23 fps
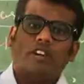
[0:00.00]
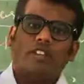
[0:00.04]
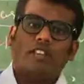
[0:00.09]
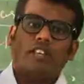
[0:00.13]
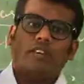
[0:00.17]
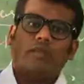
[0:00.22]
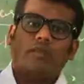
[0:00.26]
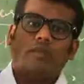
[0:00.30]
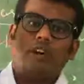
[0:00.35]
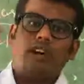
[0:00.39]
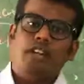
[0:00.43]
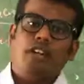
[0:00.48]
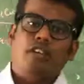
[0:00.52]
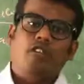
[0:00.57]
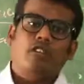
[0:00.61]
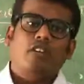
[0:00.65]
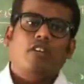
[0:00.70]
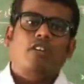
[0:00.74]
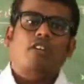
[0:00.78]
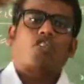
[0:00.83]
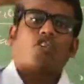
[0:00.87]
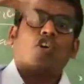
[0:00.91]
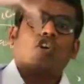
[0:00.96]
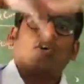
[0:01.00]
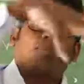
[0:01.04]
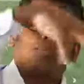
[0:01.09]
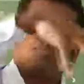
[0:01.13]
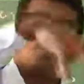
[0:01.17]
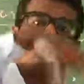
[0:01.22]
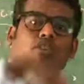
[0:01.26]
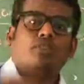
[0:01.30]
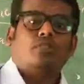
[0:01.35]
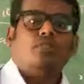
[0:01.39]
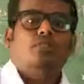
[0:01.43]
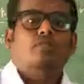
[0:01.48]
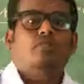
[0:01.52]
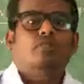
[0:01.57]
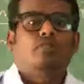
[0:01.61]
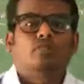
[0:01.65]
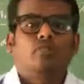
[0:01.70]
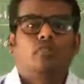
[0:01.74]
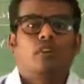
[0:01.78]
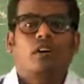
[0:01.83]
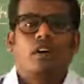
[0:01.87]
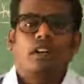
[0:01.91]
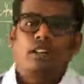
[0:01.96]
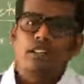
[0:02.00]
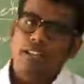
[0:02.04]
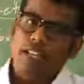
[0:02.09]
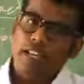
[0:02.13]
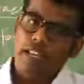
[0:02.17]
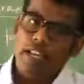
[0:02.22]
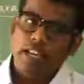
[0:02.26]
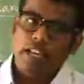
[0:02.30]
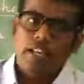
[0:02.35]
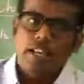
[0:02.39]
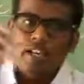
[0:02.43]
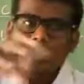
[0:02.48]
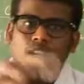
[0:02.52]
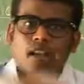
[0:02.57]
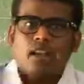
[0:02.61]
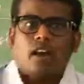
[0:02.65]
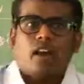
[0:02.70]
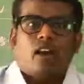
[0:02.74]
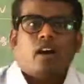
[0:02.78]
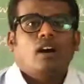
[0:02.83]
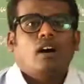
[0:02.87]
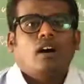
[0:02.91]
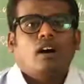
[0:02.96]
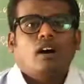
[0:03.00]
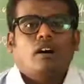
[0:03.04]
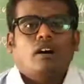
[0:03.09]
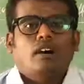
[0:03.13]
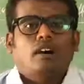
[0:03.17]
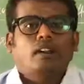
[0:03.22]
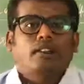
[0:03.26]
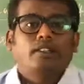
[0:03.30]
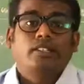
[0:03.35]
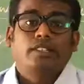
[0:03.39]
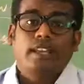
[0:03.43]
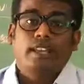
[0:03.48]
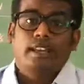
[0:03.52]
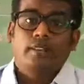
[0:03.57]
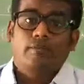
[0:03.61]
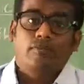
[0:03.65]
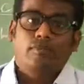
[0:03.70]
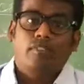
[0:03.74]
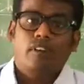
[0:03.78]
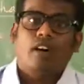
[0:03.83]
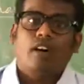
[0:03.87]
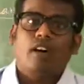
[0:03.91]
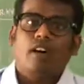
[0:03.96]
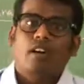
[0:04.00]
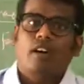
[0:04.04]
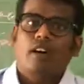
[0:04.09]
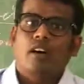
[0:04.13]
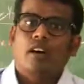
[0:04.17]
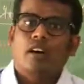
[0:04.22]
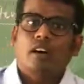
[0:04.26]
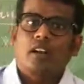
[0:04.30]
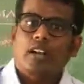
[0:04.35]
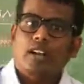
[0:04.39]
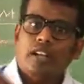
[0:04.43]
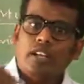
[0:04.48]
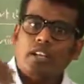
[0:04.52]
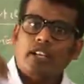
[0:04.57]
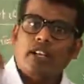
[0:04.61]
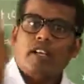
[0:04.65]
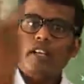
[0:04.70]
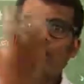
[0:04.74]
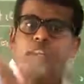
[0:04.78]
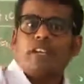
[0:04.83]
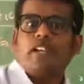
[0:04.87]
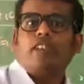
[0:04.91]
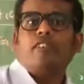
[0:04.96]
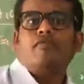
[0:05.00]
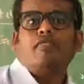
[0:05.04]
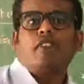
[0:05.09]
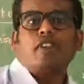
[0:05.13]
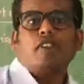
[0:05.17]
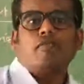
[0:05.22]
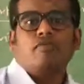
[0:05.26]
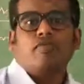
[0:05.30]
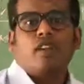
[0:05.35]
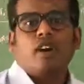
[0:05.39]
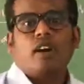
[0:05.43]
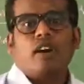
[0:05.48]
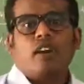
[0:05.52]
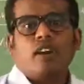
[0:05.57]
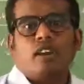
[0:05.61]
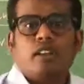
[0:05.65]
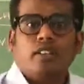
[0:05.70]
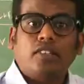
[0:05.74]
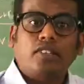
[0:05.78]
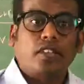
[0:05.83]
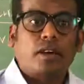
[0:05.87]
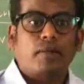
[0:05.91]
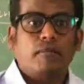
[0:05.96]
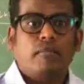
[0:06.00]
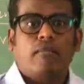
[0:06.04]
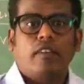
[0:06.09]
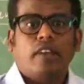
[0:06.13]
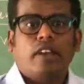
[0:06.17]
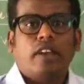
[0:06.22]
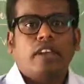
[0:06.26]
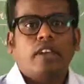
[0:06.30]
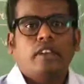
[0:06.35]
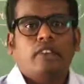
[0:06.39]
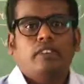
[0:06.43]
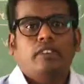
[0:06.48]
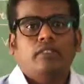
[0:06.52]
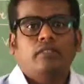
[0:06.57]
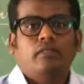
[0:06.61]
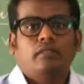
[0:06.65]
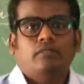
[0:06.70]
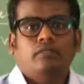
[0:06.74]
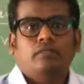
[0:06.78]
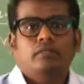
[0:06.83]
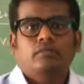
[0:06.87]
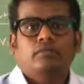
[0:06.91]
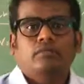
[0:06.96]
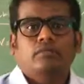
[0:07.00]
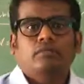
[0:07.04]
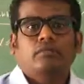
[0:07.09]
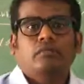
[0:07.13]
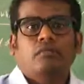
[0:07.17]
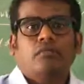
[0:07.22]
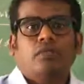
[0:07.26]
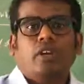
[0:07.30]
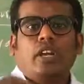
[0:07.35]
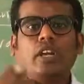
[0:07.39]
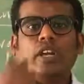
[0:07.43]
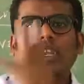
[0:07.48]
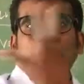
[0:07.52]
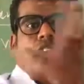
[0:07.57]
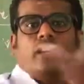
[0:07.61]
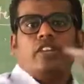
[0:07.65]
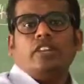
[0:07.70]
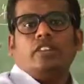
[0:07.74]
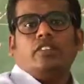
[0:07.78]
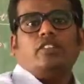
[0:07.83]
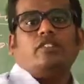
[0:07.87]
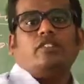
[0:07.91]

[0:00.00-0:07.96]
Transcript: their body, no, drops on the same flower or any different flower some way. Okay, it is